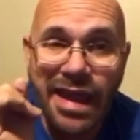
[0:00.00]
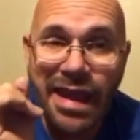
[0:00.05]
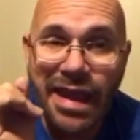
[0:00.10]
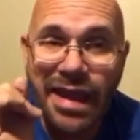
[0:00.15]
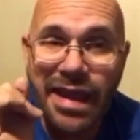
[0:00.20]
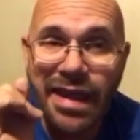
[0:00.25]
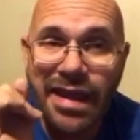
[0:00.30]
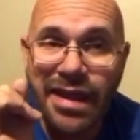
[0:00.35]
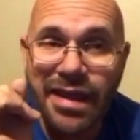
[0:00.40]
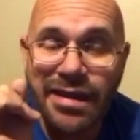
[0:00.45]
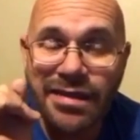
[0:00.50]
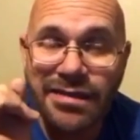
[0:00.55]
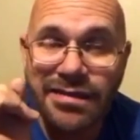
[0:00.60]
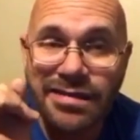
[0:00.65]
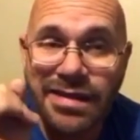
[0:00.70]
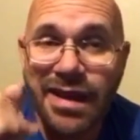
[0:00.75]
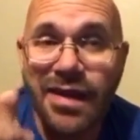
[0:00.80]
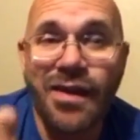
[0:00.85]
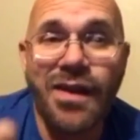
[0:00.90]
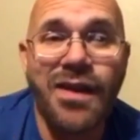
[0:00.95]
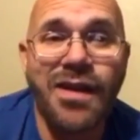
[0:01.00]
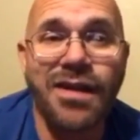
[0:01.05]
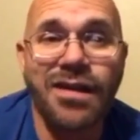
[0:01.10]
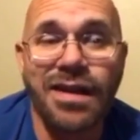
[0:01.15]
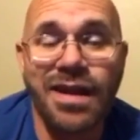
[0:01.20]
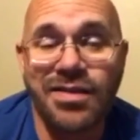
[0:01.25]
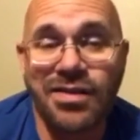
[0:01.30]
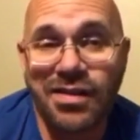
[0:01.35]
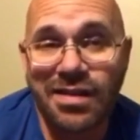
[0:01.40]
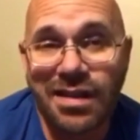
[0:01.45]
and tell our
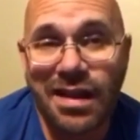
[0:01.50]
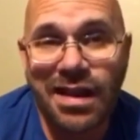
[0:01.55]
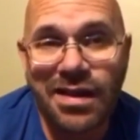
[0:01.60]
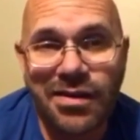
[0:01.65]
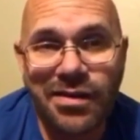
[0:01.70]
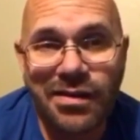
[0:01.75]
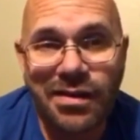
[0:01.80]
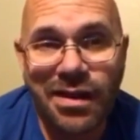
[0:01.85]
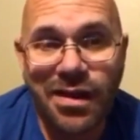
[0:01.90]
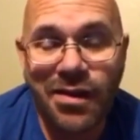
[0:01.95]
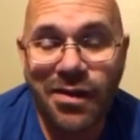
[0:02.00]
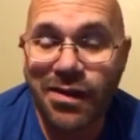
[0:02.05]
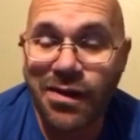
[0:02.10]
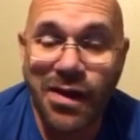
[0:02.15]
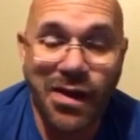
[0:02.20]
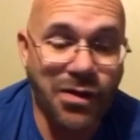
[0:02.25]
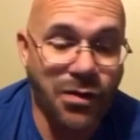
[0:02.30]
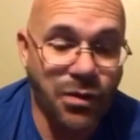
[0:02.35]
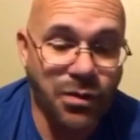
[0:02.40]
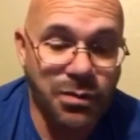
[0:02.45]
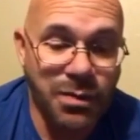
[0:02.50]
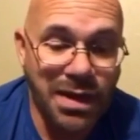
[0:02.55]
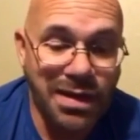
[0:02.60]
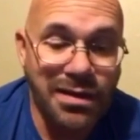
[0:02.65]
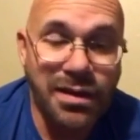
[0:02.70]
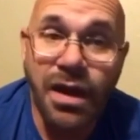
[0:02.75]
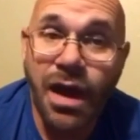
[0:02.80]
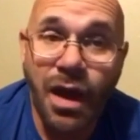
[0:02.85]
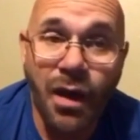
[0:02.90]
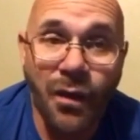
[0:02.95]
legislators and our
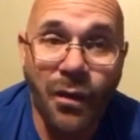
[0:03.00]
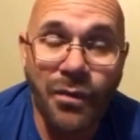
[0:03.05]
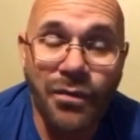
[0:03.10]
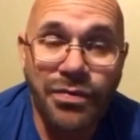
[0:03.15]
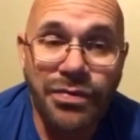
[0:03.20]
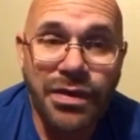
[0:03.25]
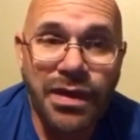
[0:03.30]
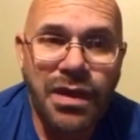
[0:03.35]
congressmen, no,